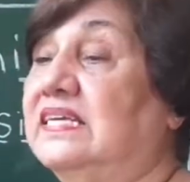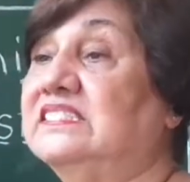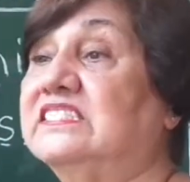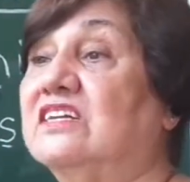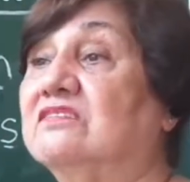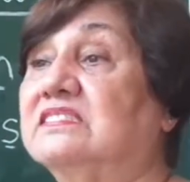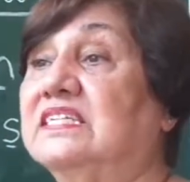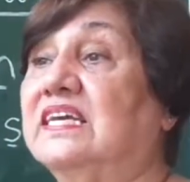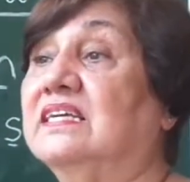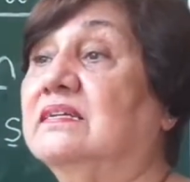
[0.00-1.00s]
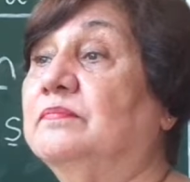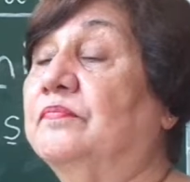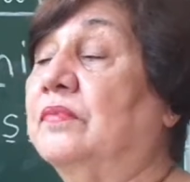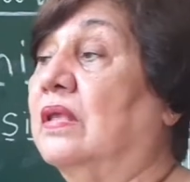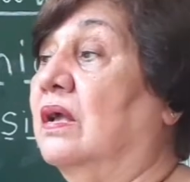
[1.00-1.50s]
instead of saying
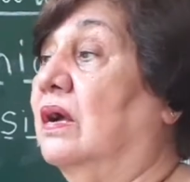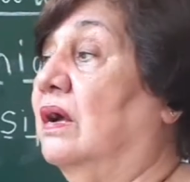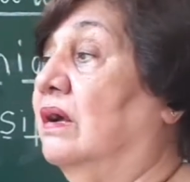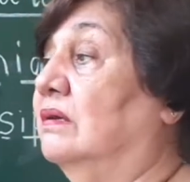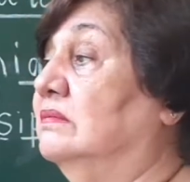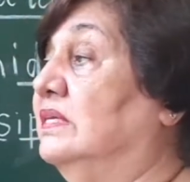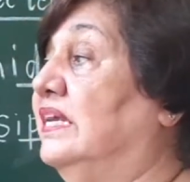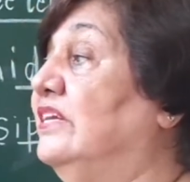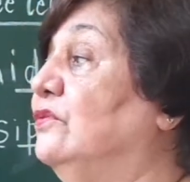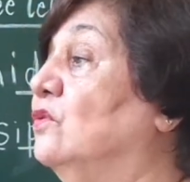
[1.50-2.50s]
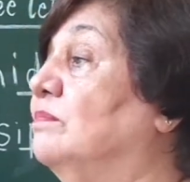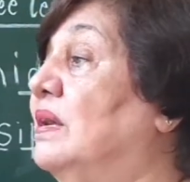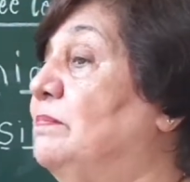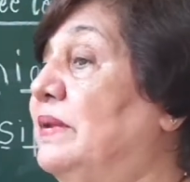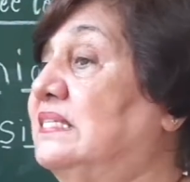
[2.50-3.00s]
he took
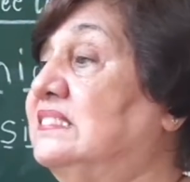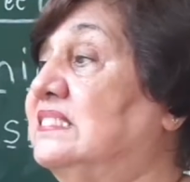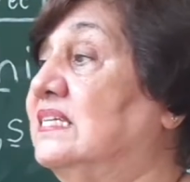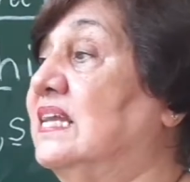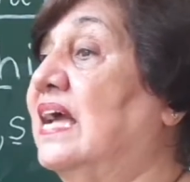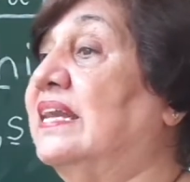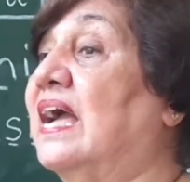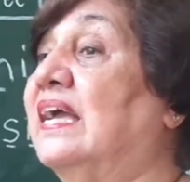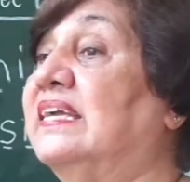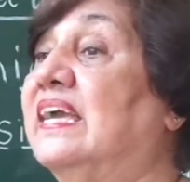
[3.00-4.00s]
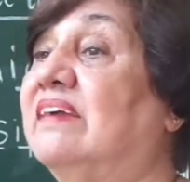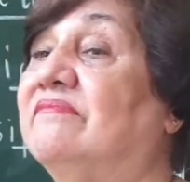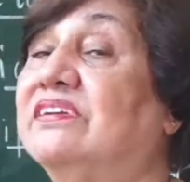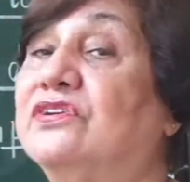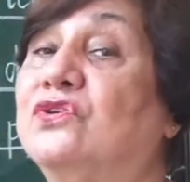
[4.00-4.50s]
my pencil and I
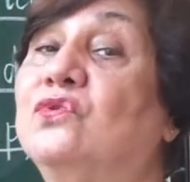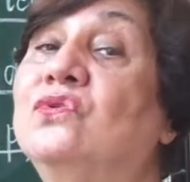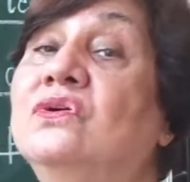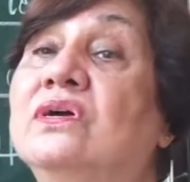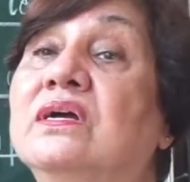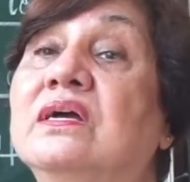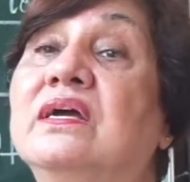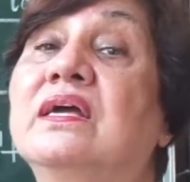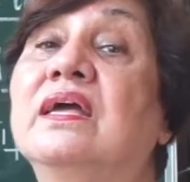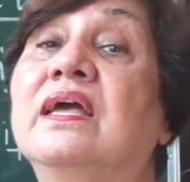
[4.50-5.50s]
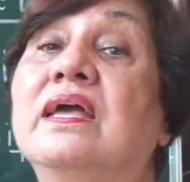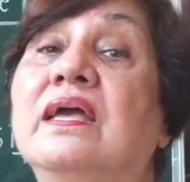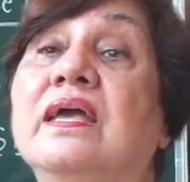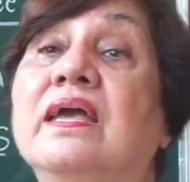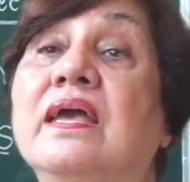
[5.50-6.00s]
gave it to
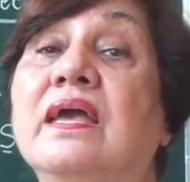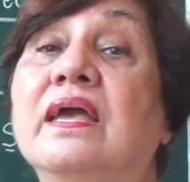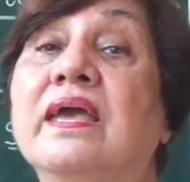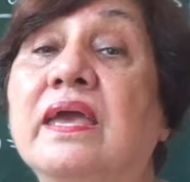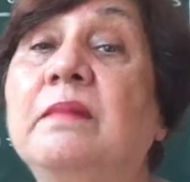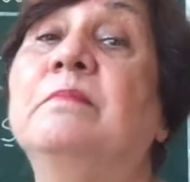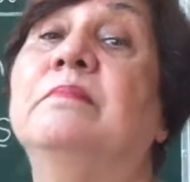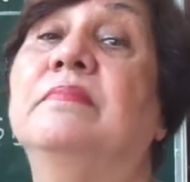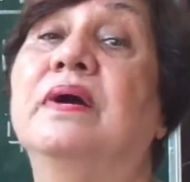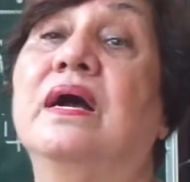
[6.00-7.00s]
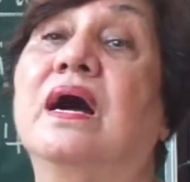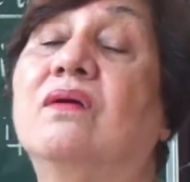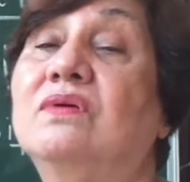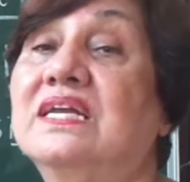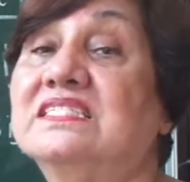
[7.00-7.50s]
him.
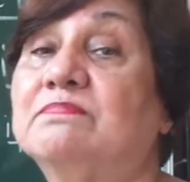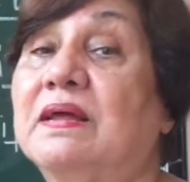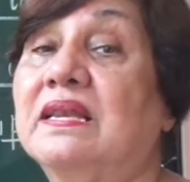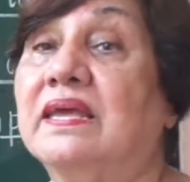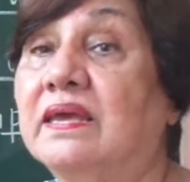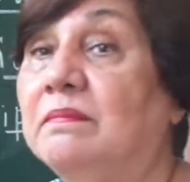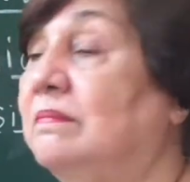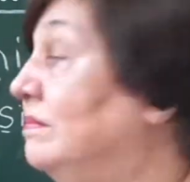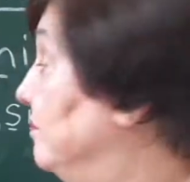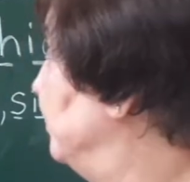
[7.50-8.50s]
How will I spell him?